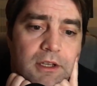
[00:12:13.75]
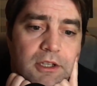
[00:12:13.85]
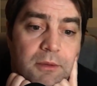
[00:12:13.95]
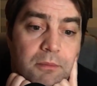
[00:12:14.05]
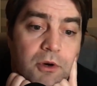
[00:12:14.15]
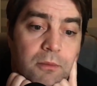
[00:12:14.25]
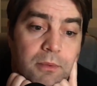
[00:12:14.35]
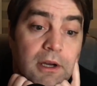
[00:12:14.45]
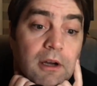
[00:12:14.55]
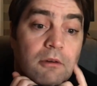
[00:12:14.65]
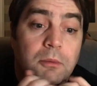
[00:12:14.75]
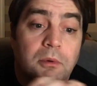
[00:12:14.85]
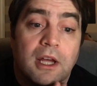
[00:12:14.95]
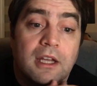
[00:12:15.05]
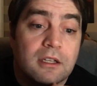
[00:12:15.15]
you can pop a
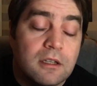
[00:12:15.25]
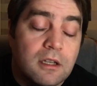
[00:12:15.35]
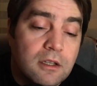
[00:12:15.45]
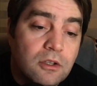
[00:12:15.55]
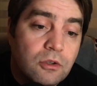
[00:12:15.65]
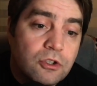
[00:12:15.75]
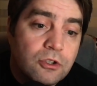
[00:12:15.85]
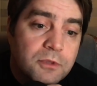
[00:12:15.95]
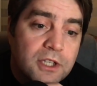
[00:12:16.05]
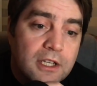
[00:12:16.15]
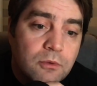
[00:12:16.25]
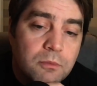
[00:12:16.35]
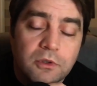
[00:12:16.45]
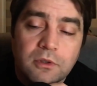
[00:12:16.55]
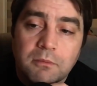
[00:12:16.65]
reply in the YouTube channel
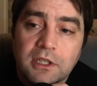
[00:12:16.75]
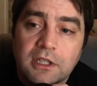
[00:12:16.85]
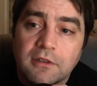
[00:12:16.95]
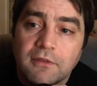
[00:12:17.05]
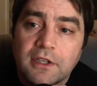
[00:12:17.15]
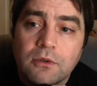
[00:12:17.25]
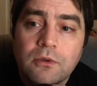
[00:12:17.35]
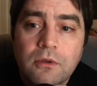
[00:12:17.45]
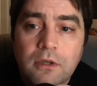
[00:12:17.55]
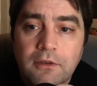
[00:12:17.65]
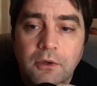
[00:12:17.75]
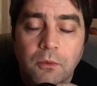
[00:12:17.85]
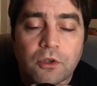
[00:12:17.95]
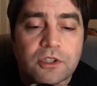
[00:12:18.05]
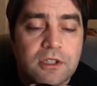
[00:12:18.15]
beneath the video if you're
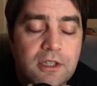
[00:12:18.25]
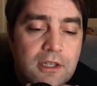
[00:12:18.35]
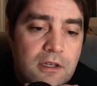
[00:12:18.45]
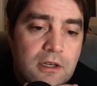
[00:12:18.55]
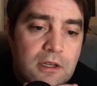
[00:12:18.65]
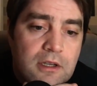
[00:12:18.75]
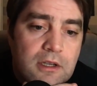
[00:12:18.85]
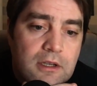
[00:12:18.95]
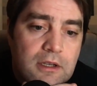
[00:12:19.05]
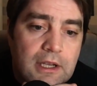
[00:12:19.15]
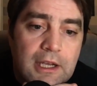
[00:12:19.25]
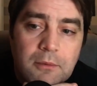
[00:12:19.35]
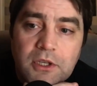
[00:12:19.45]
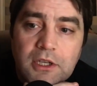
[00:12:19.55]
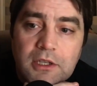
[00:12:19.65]
watching there.
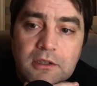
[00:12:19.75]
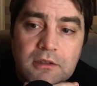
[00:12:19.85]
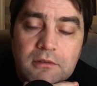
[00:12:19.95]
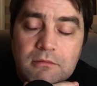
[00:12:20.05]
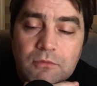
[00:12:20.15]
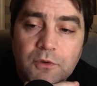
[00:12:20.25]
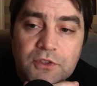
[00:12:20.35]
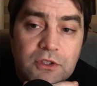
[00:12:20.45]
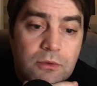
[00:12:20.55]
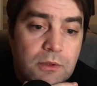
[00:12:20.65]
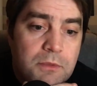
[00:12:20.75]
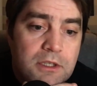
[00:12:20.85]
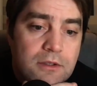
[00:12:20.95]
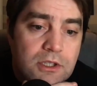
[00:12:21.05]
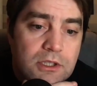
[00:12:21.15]
You can obviously tweet me,
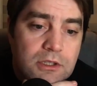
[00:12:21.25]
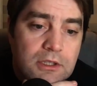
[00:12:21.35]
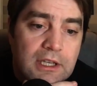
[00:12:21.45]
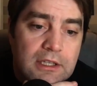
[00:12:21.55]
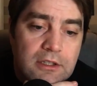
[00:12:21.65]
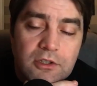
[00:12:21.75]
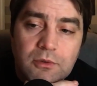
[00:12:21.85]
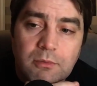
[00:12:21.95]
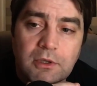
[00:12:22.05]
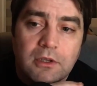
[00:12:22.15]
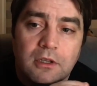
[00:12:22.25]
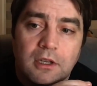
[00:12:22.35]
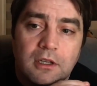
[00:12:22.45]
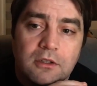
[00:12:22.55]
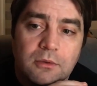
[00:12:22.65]
just get in touch with me
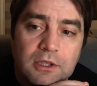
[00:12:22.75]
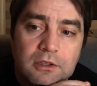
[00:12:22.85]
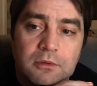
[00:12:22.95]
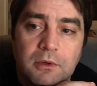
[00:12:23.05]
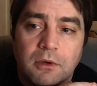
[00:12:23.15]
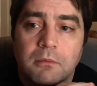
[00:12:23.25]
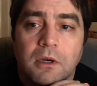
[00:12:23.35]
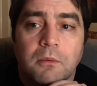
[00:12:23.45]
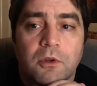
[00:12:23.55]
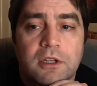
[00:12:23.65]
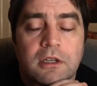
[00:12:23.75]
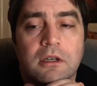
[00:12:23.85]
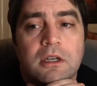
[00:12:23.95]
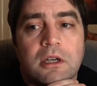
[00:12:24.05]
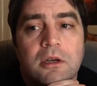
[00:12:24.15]
at Twitter as well. I'm on there
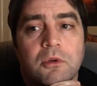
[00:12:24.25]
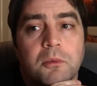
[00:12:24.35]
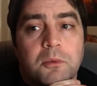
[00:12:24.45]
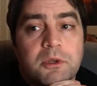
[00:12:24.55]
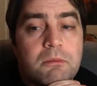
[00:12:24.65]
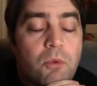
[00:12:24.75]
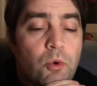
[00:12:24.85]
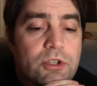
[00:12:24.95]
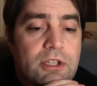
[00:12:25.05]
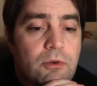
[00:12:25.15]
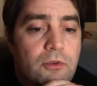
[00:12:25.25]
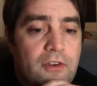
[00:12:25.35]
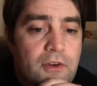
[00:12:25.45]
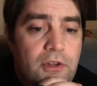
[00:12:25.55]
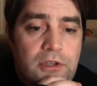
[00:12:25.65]
probably most out of
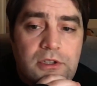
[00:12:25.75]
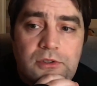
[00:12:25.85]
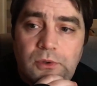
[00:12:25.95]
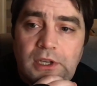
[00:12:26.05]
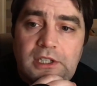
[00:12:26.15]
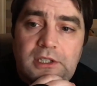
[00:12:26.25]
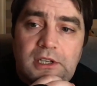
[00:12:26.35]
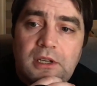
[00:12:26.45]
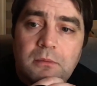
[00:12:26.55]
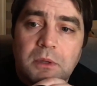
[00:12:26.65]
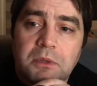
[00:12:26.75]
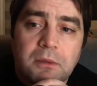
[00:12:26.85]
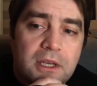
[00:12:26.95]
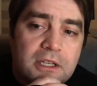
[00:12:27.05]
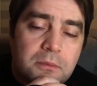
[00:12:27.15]
everything, so that's maybe the
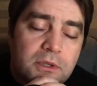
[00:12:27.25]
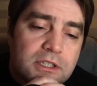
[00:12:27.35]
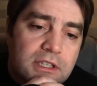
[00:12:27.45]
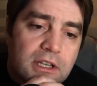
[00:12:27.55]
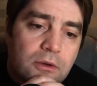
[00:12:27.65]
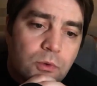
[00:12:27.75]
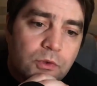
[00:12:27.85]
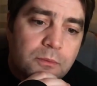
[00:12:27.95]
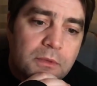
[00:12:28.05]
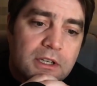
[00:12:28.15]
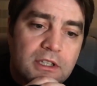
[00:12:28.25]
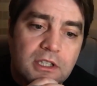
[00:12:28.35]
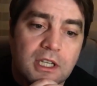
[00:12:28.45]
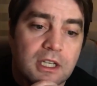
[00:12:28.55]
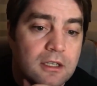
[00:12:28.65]
best place to get a hold of me, and
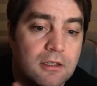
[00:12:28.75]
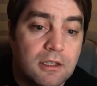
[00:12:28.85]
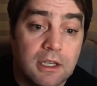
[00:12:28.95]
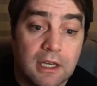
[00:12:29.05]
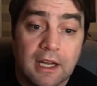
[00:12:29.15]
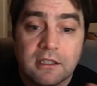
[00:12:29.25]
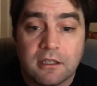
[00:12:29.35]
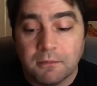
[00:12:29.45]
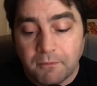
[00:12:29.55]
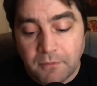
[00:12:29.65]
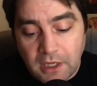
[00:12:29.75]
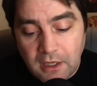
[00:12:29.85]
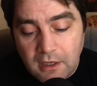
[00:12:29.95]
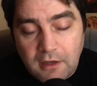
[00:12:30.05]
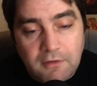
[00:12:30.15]
you can ask, and
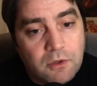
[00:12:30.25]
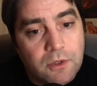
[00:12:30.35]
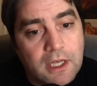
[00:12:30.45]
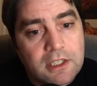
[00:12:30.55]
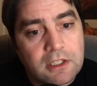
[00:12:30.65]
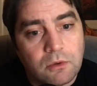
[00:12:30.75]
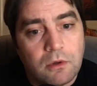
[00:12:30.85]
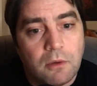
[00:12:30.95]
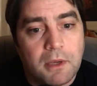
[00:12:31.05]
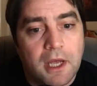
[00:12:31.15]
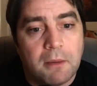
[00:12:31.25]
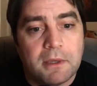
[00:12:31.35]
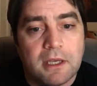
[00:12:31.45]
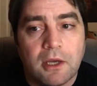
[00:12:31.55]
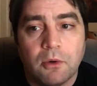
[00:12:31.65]
if I know the answer, I'll be
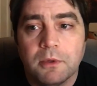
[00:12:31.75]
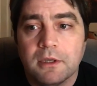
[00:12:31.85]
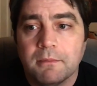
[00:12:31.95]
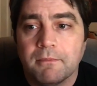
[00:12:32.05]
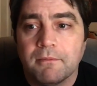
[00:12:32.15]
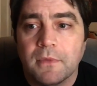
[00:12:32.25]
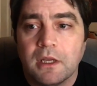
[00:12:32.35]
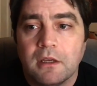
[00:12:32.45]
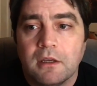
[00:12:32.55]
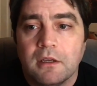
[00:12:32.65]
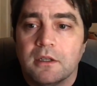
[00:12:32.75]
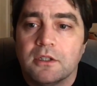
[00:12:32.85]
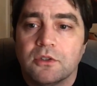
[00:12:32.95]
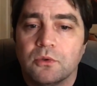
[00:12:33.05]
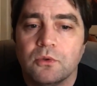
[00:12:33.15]
happy to help you.
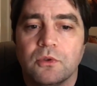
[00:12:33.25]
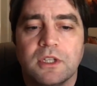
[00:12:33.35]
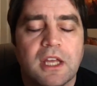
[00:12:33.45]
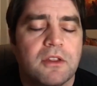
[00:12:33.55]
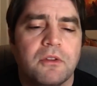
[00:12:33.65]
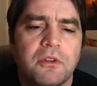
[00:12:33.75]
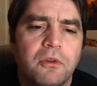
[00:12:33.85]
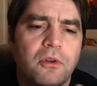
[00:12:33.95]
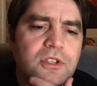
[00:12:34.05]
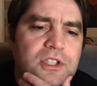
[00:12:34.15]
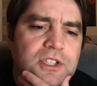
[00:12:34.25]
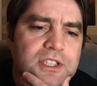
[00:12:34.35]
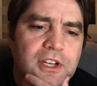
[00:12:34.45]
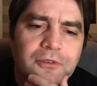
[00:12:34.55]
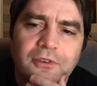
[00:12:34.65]
So yeah, the launch
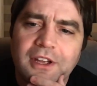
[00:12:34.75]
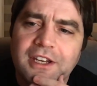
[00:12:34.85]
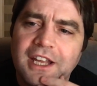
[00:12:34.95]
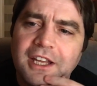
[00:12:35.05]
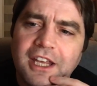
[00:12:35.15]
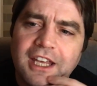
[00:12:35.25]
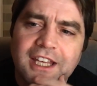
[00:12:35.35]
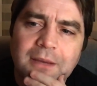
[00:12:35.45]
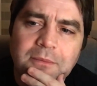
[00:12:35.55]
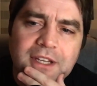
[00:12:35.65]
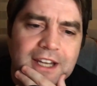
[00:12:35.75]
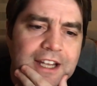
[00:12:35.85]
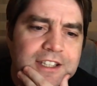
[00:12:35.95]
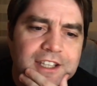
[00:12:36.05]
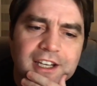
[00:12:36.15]
itself, and it came to an
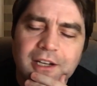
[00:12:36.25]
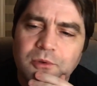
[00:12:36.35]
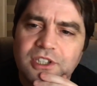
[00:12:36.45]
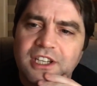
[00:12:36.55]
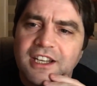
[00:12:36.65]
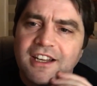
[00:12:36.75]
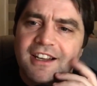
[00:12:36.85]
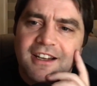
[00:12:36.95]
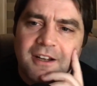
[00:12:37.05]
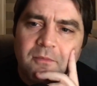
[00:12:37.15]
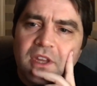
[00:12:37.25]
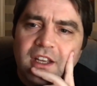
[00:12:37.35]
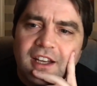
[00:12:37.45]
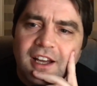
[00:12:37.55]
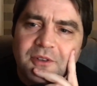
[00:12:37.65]
end, and I was
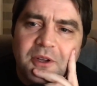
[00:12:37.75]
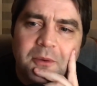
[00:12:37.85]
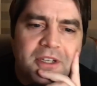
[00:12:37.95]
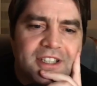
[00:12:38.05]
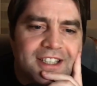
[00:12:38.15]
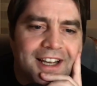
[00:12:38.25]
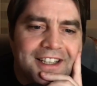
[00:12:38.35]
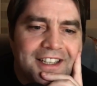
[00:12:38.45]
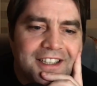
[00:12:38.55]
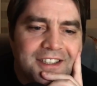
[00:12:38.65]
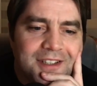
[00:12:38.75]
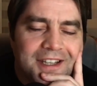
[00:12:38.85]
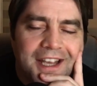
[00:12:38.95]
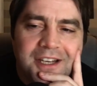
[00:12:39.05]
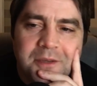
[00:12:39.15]
a little bit sad actually at
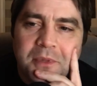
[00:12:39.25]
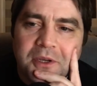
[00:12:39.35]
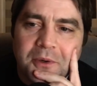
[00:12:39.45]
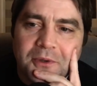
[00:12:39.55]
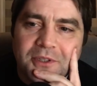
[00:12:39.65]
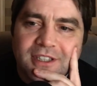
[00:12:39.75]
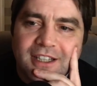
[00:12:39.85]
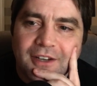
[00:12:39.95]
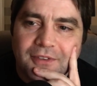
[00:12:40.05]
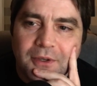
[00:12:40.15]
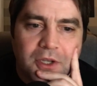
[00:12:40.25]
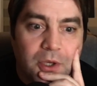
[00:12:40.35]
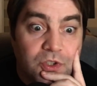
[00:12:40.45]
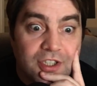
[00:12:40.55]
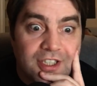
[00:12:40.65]
the end, because I felt like
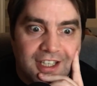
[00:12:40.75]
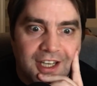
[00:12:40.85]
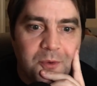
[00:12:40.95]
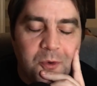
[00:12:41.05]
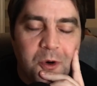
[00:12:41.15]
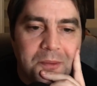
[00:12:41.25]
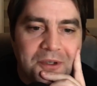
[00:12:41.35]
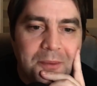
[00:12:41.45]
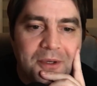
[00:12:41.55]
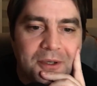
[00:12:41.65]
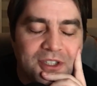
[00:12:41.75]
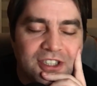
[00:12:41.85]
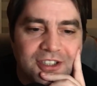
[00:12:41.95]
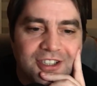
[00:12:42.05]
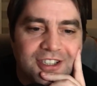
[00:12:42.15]
I was just getting warmed up and I was
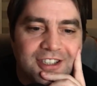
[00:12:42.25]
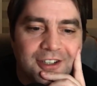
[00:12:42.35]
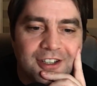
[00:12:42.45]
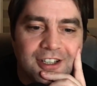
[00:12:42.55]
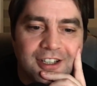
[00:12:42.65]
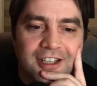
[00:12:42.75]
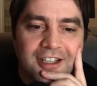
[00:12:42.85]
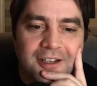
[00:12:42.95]
just starting to